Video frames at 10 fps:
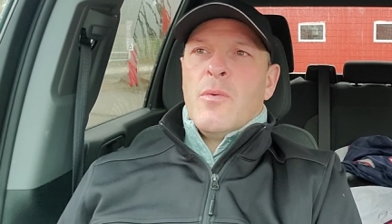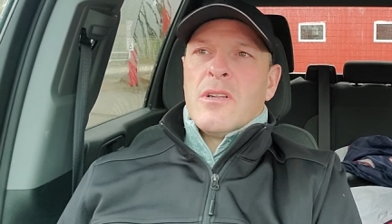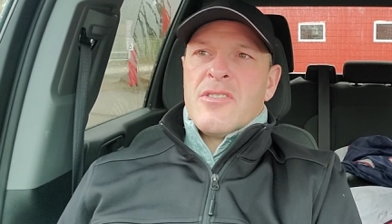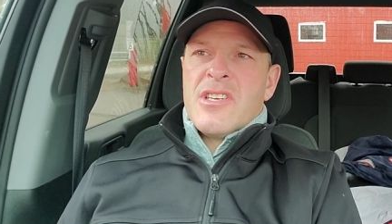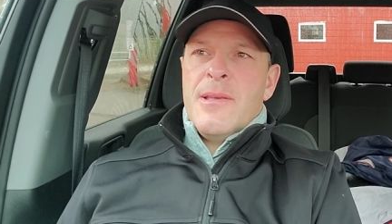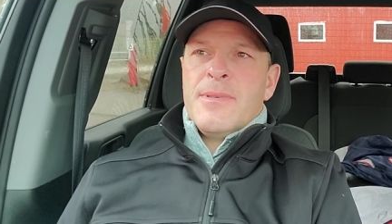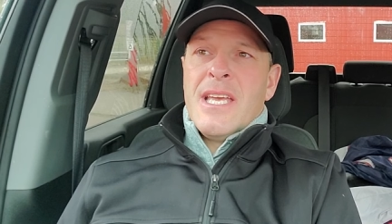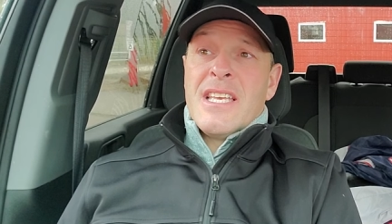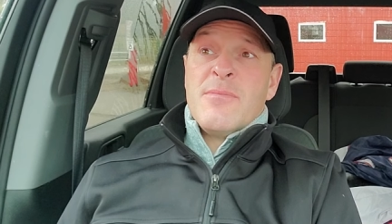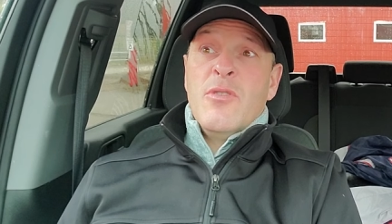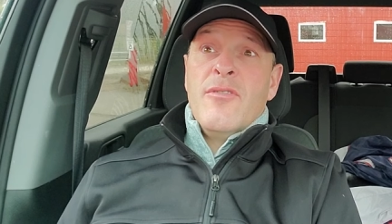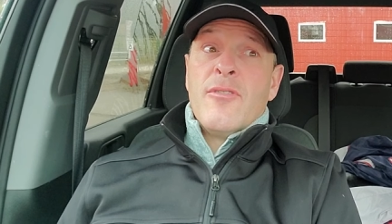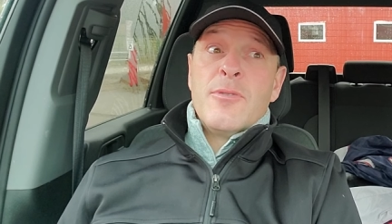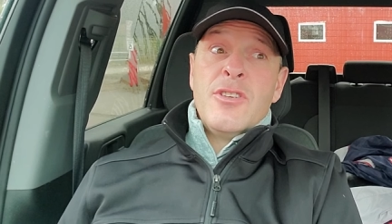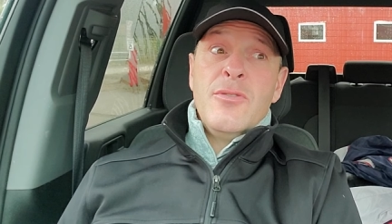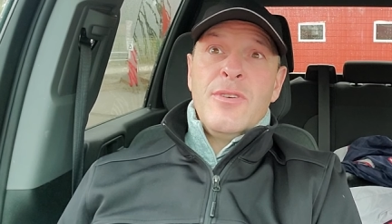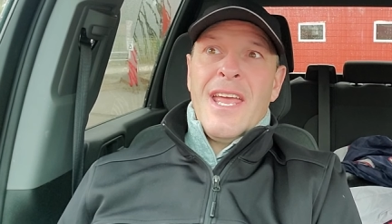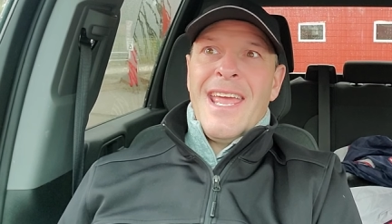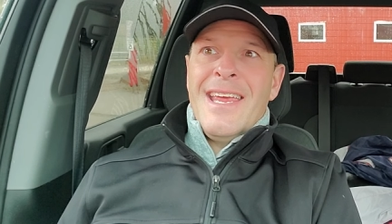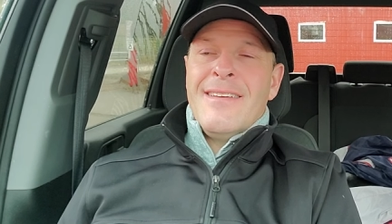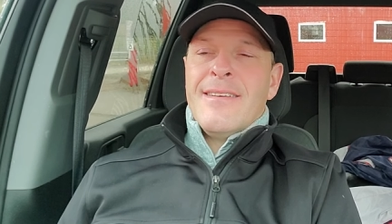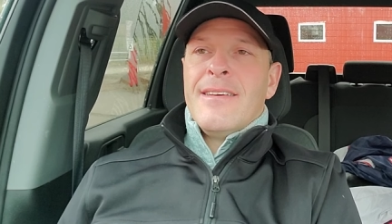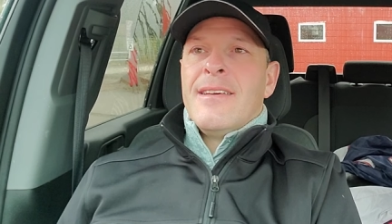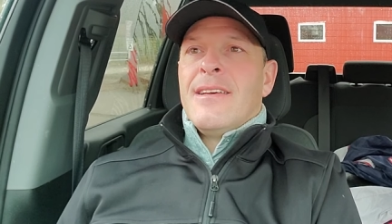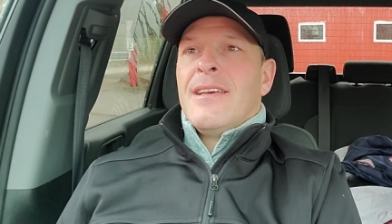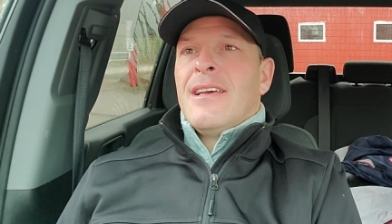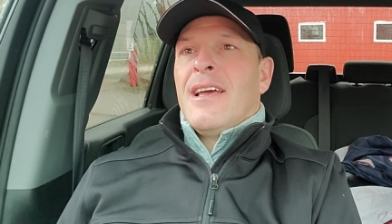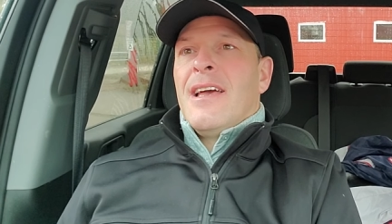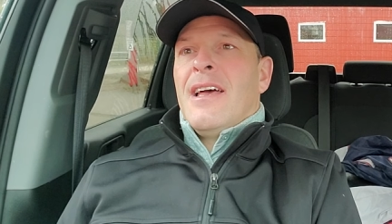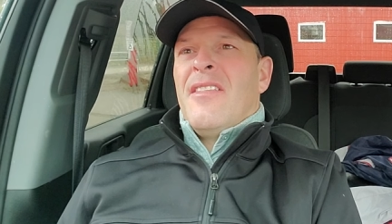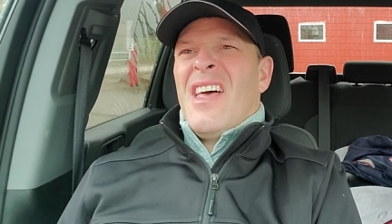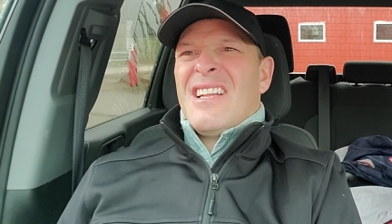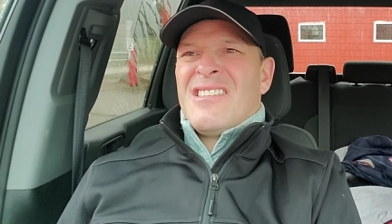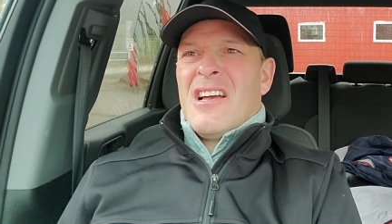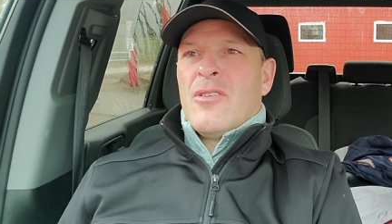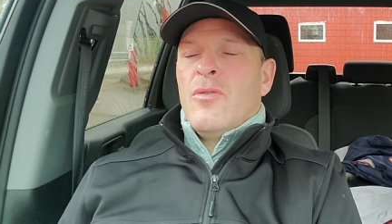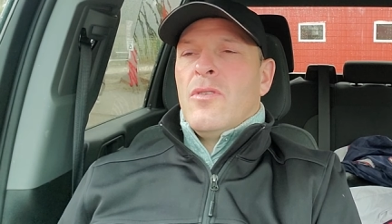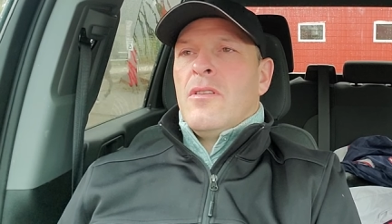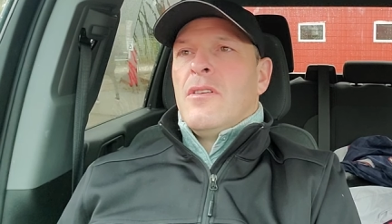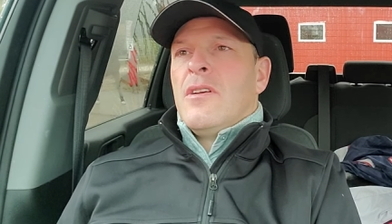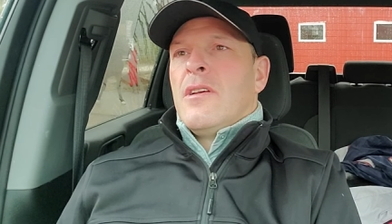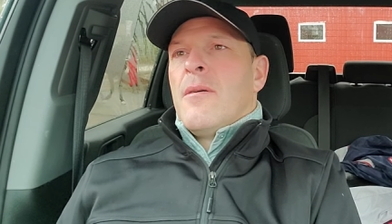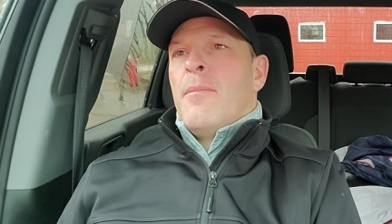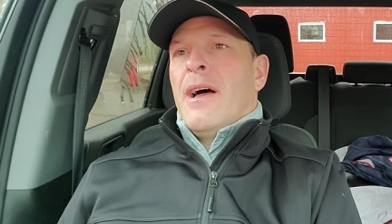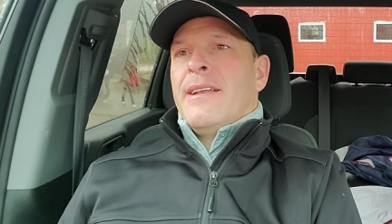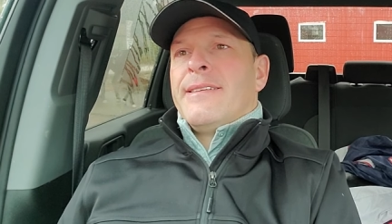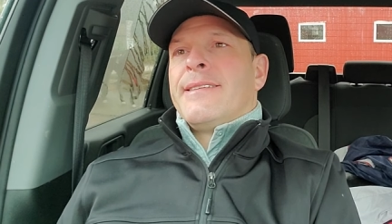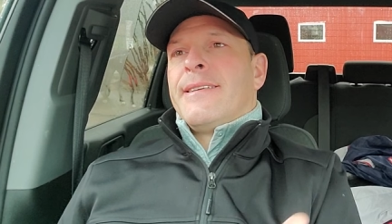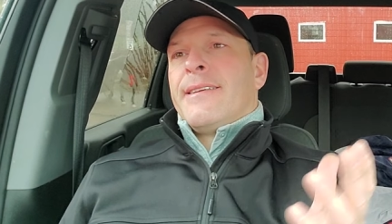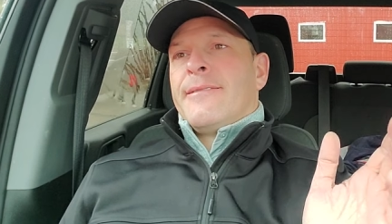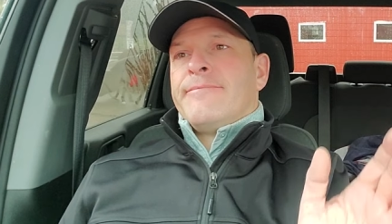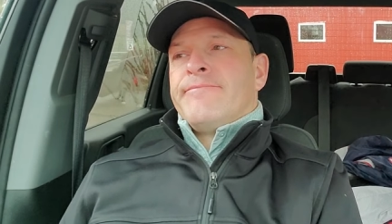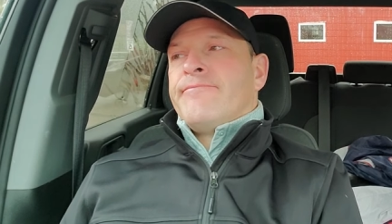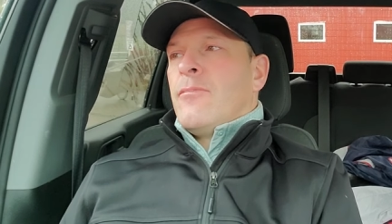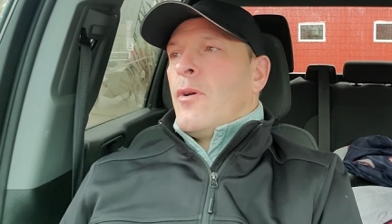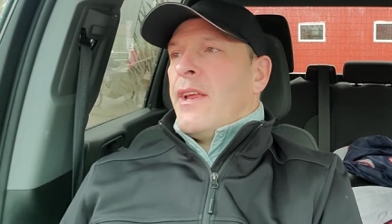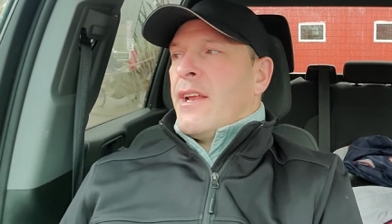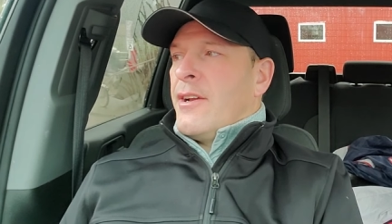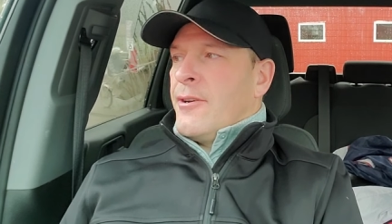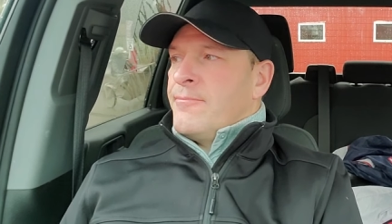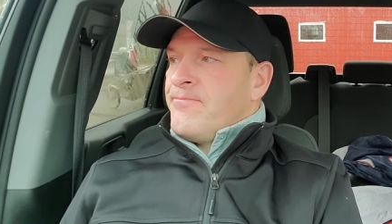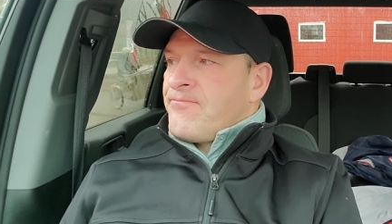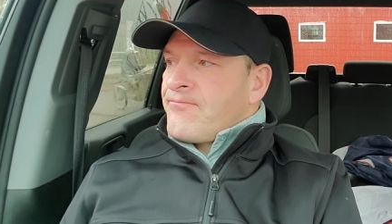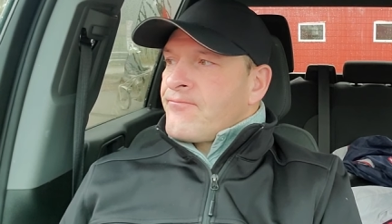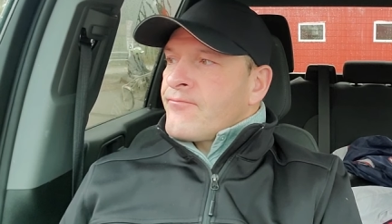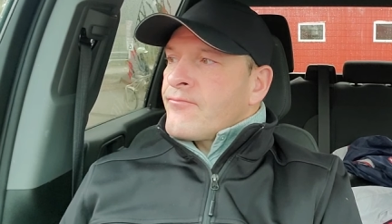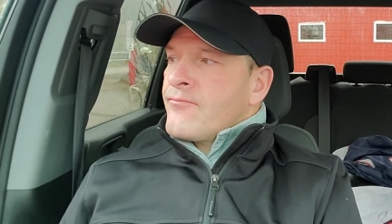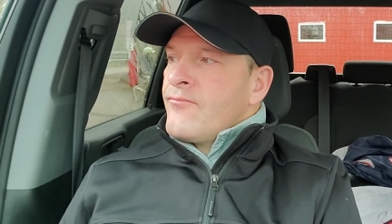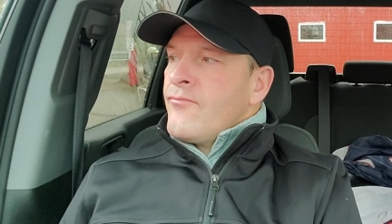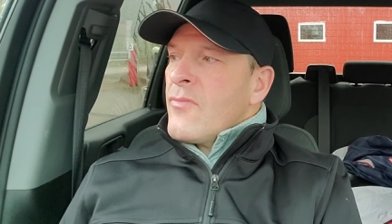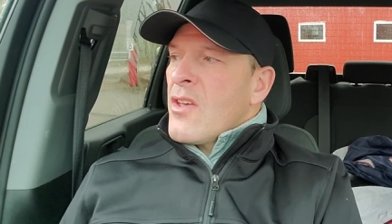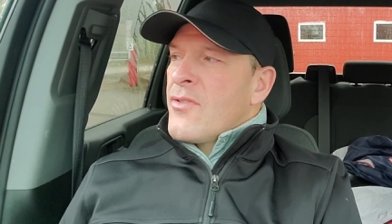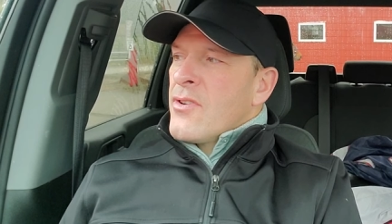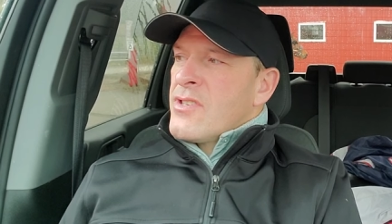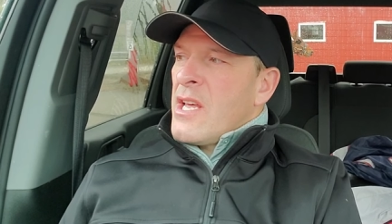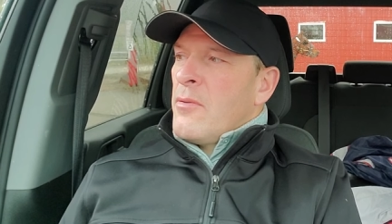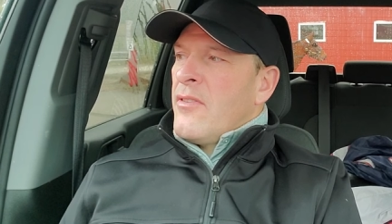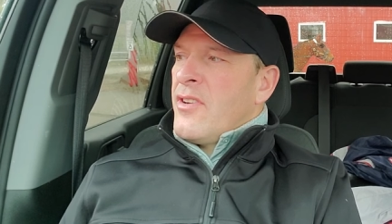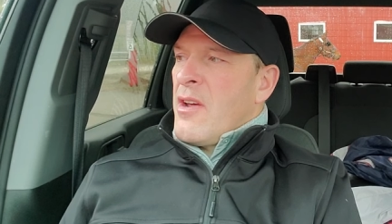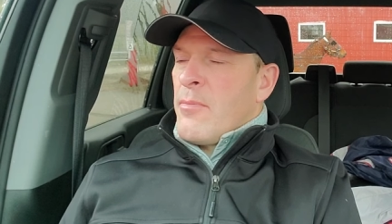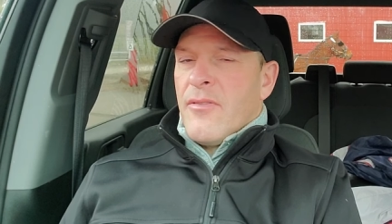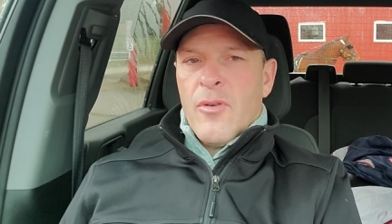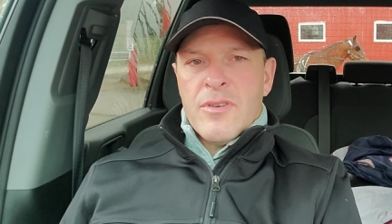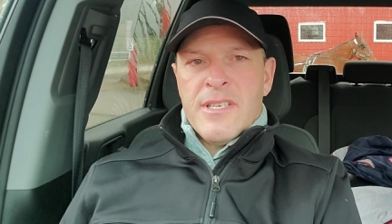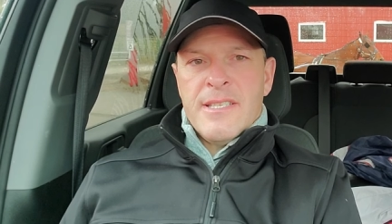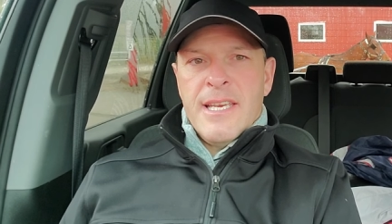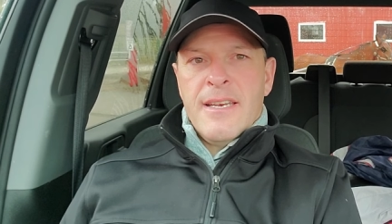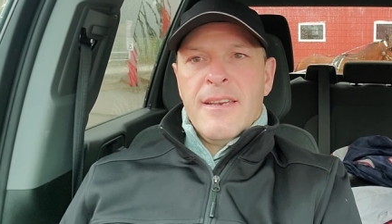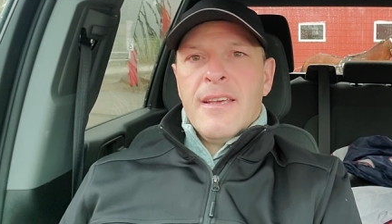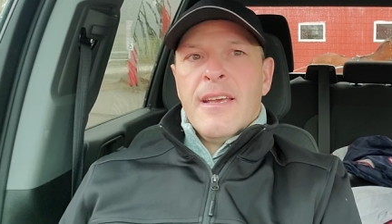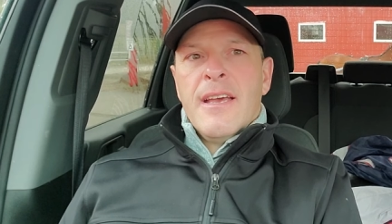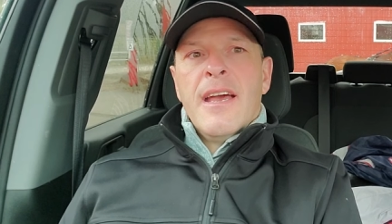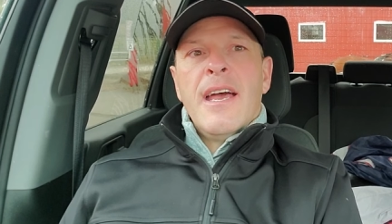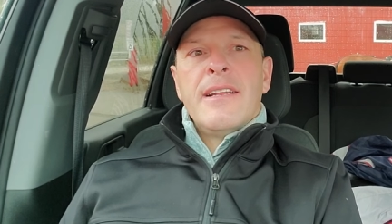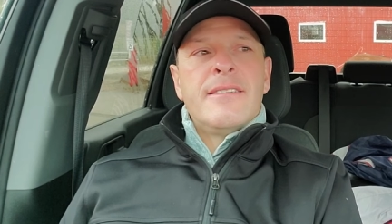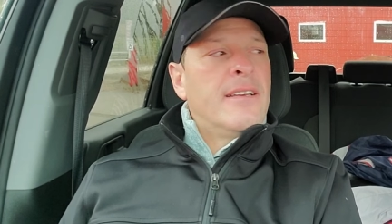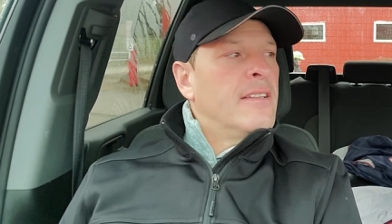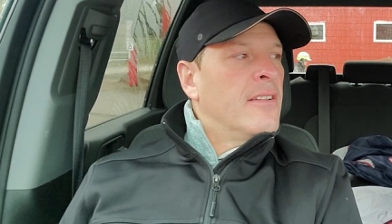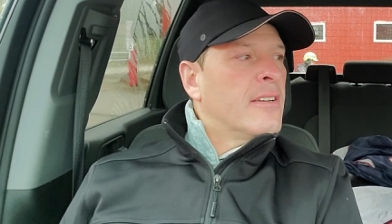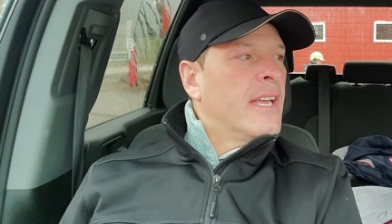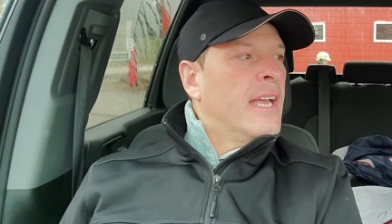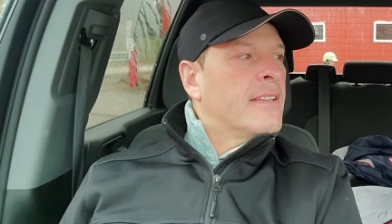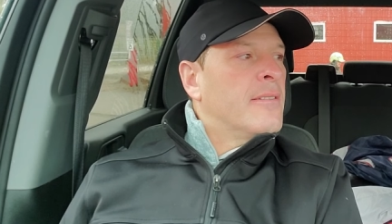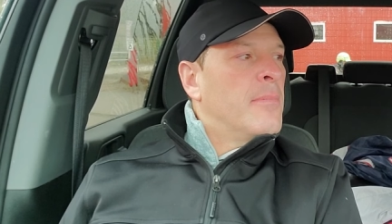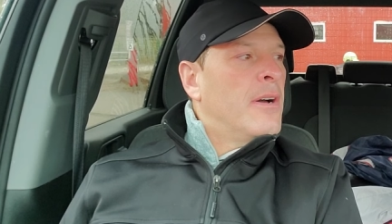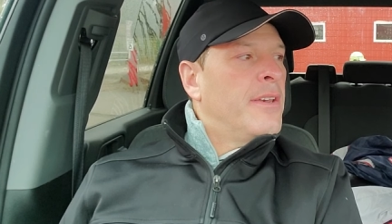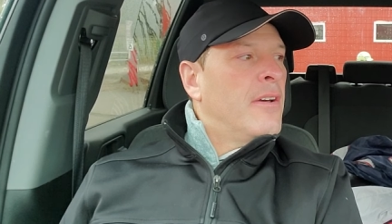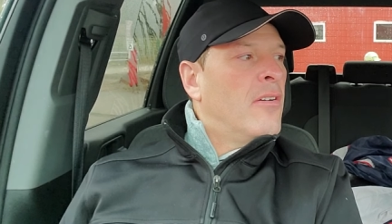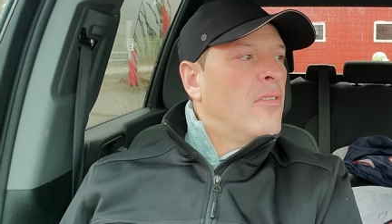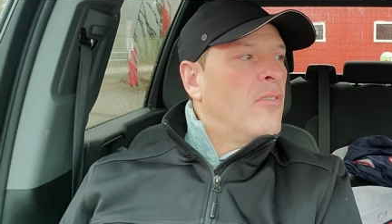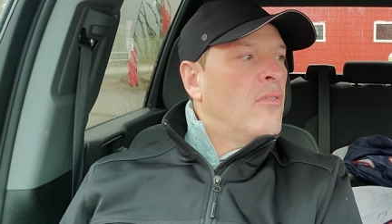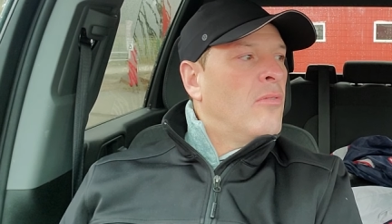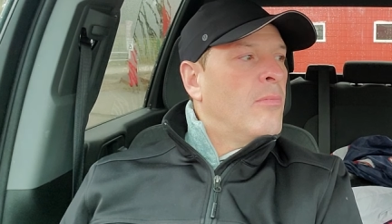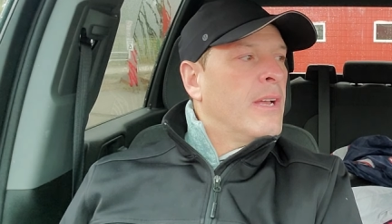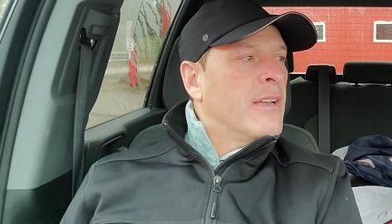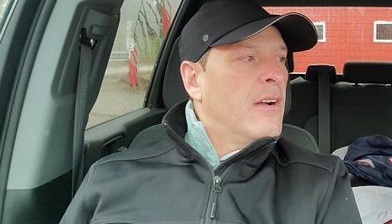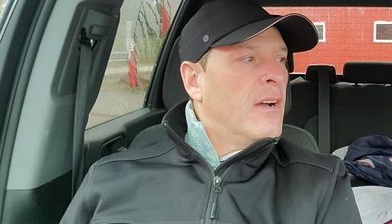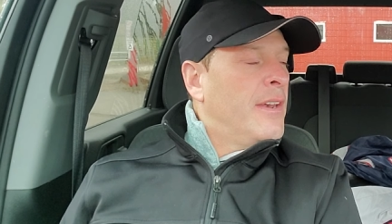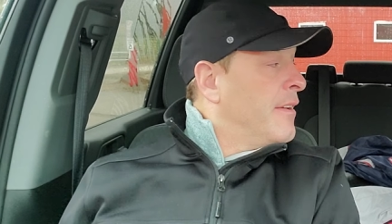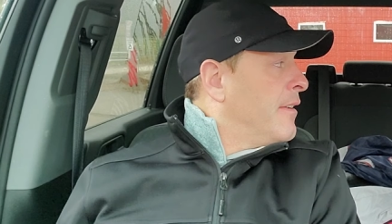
Walter's keepsake has moved from two to eight. Uh, that's not cool. But what are you gonna do? Thursday we'll have a number of horses in. At uh, look at the mud. Oh my God.